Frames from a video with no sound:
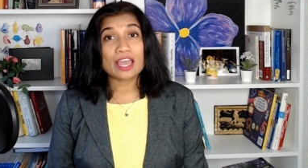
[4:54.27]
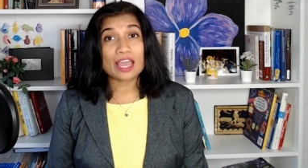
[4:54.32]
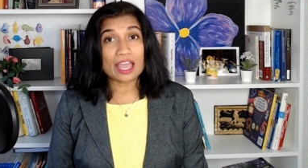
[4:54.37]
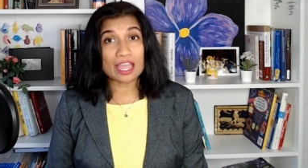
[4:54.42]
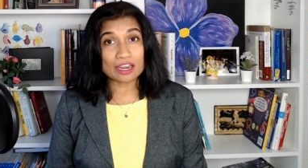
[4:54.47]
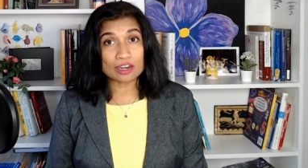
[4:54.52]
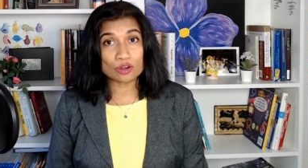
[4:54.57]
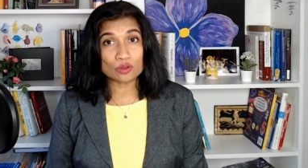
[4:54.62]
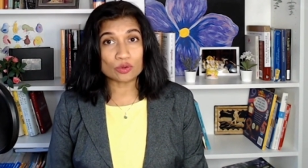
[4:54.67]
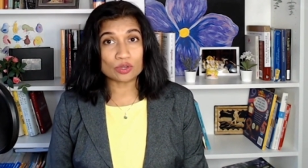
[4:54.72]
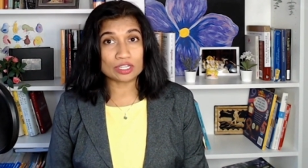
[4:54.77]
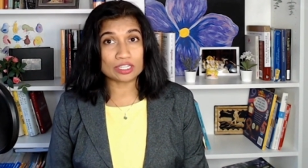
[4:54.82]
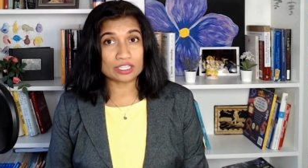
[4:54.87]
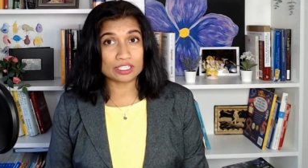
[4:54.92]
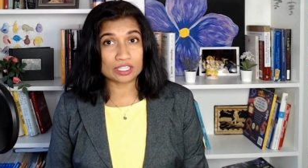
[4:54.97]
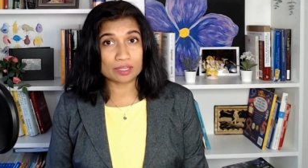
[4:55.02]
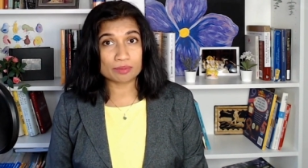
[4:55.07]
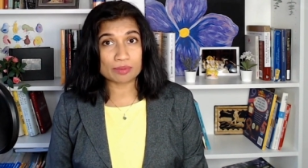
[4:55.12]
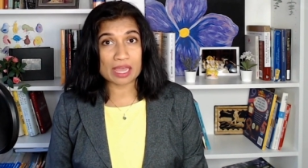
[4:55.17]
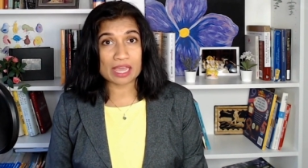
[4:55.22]
and local
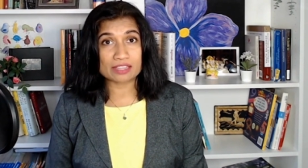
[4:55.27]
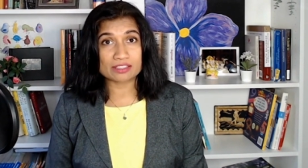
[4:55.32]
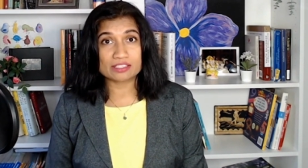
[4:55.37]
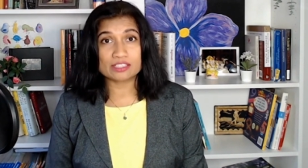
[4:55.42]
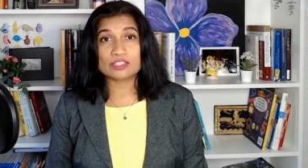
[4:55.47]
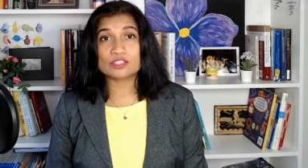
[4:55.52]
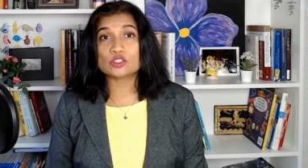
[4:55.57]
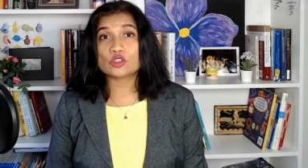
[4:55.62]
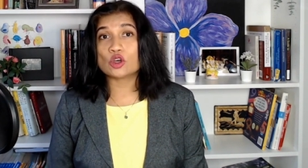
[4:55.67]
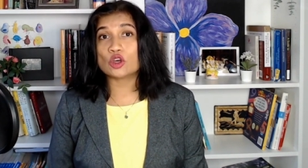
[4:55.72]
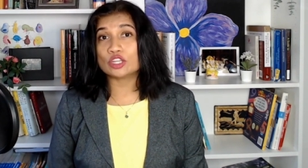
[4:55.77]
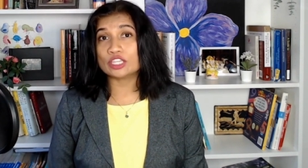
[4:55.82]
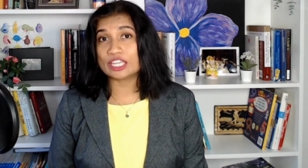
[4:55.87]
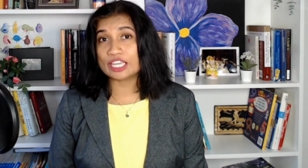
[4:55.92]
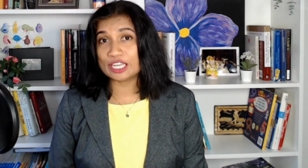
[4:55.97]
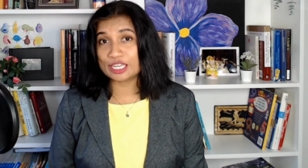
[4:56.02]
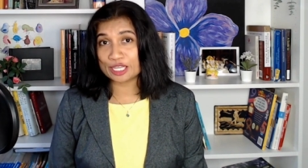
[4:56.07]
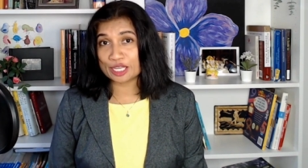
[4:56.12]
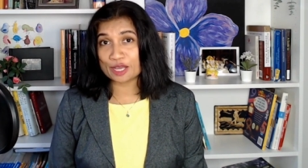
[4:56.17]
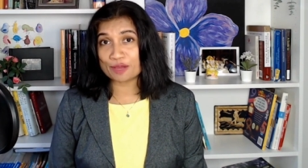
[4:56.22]
income taxes on
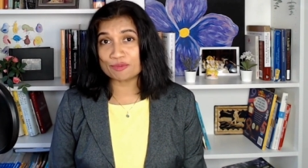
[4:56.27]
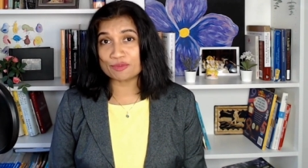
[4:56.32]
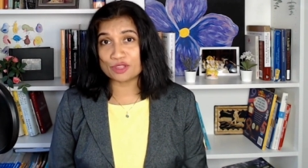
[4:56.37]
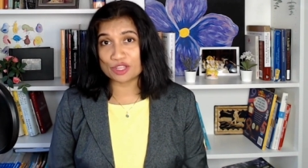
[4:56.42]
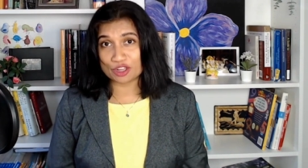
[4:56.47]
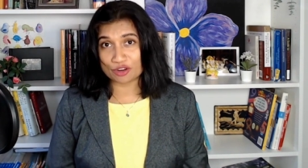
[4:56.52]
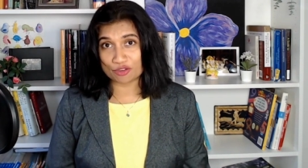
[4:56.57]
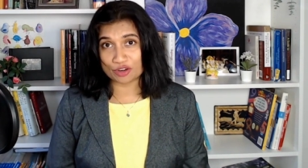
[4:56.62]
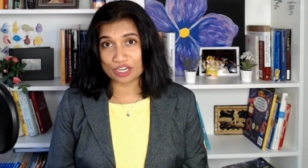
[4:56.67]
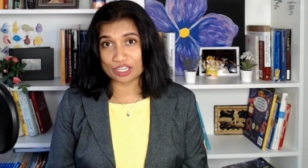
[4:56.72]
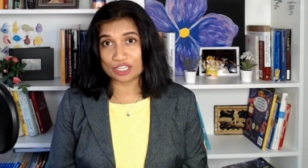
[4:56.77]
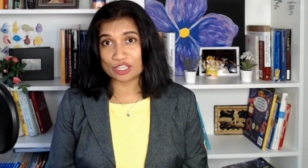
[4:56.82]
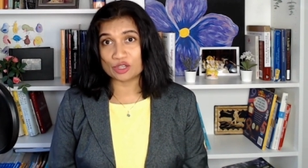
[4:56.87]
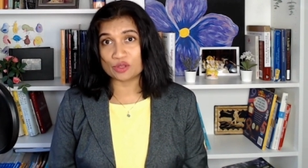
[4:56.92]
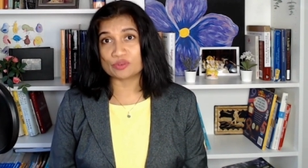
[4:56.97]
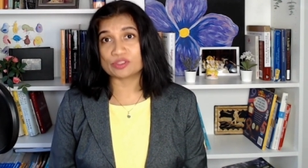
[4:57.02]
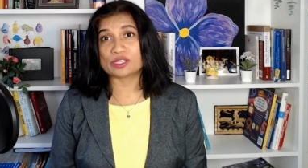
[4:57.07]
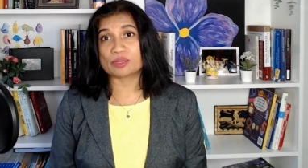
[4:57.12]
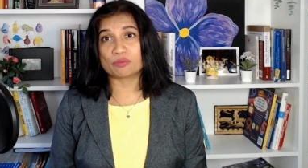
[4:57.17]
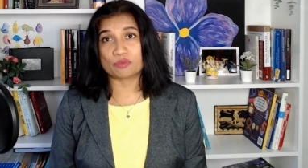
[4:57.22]
income generated
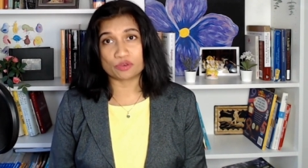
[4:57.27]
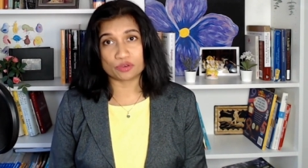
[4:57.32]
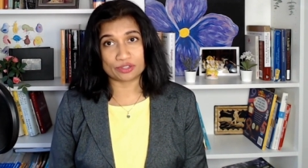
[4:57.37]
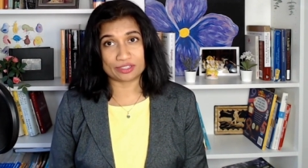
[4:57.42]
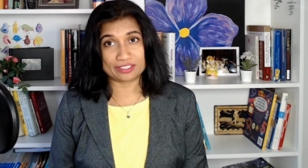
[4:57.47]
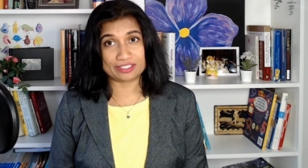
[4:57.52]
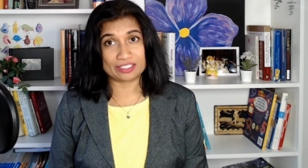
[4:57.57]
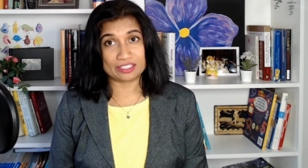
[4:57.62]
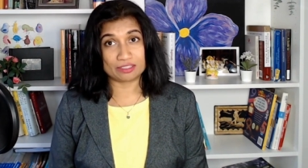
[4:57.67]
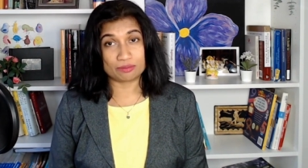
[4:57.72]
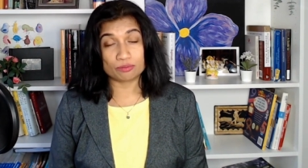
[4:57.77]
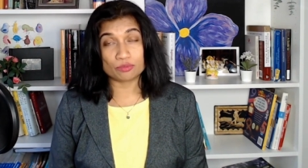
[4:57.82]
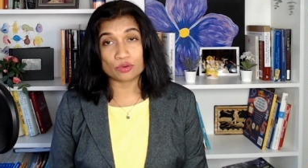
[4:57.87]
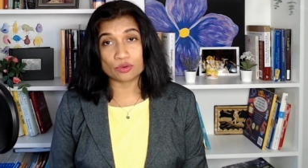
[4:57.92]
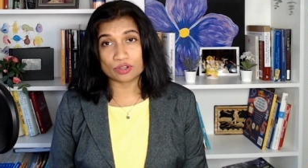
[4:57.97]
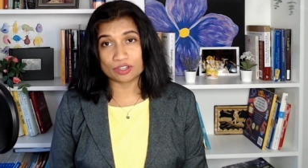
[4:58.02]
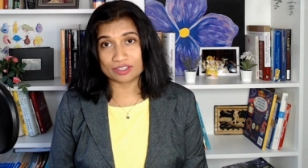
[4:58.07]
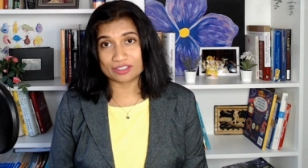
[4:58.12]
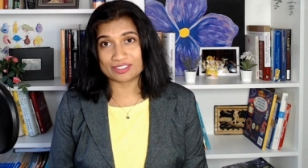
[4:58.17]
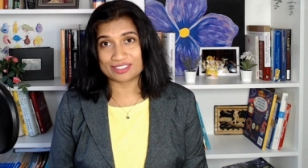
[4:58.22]
using broker
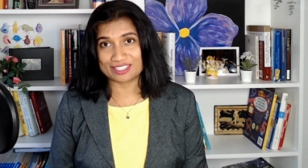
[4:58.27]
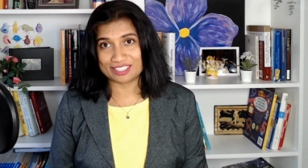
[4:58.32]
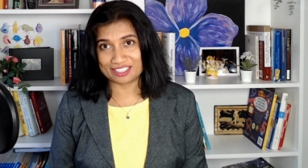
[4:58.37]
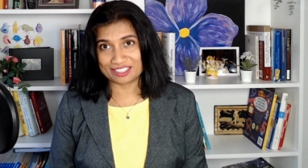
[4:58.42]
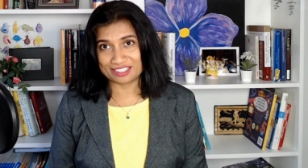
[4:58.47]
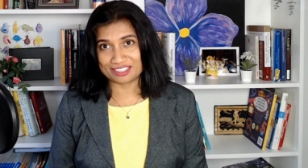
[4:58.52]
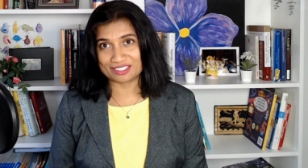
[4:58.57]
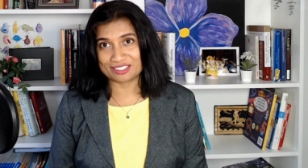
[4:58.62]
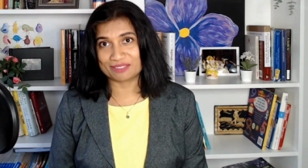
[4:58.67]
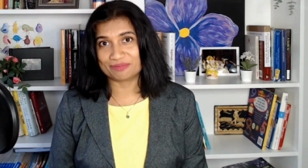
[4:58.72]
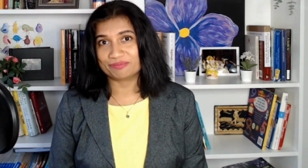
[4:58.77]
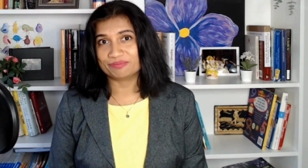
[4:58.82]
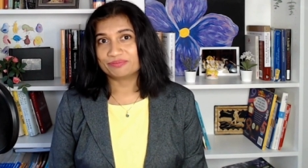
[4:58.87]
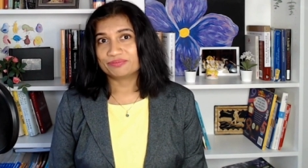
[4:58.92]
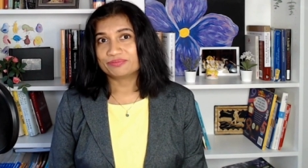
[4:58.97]
brokered CDs.